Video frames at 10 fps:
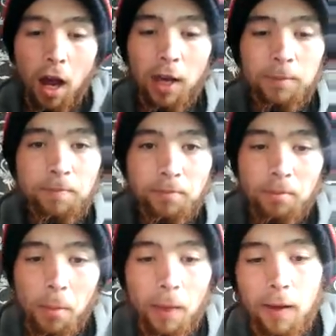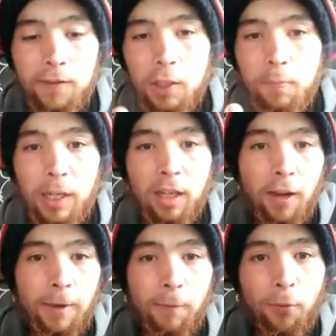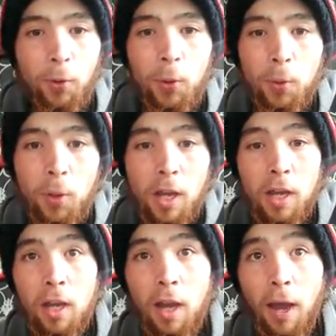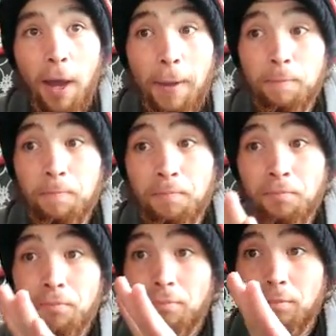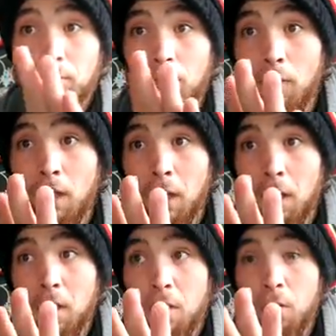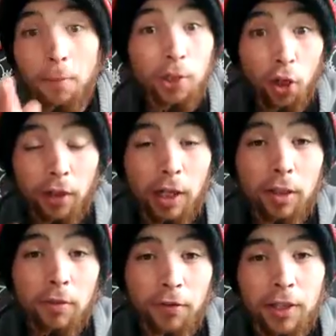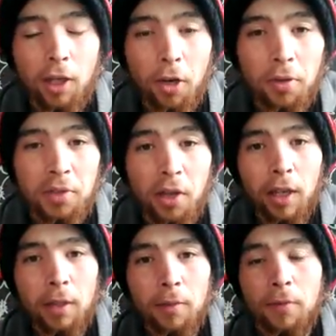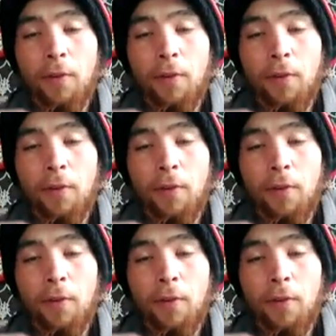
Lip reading: I've just been going through the majority of videos that I can